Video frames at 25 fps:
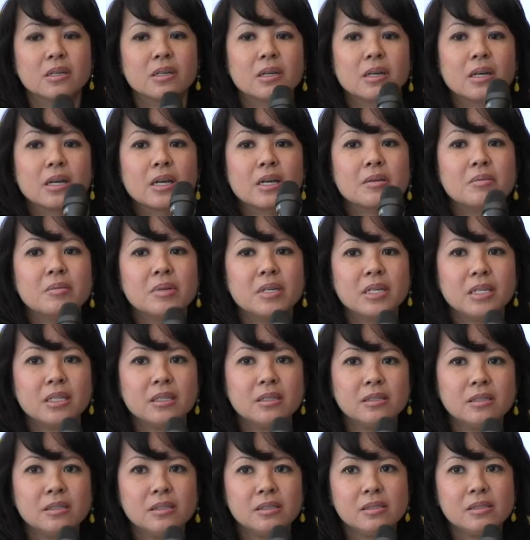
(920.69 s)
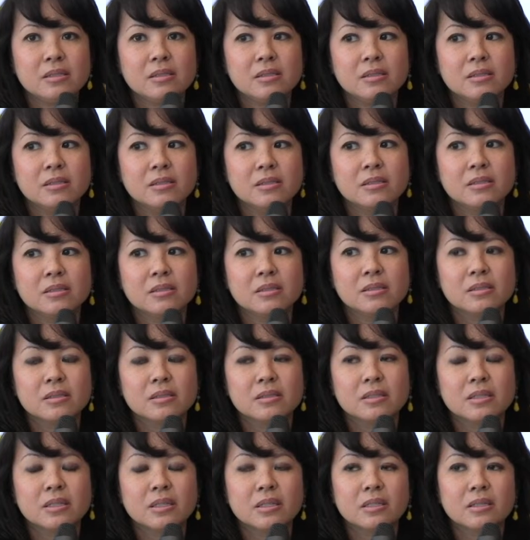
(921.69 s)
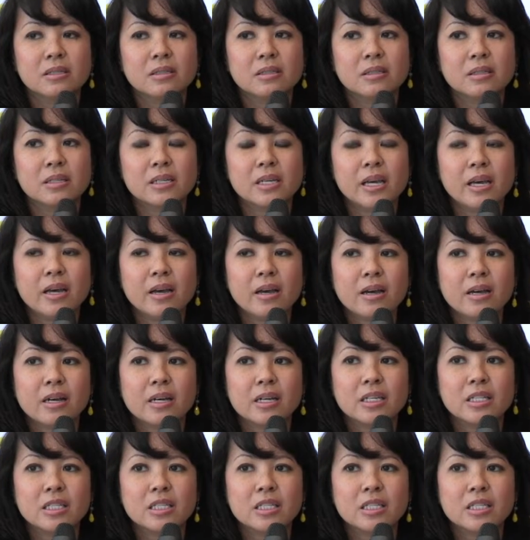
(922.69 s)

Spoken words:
I mean, yeah,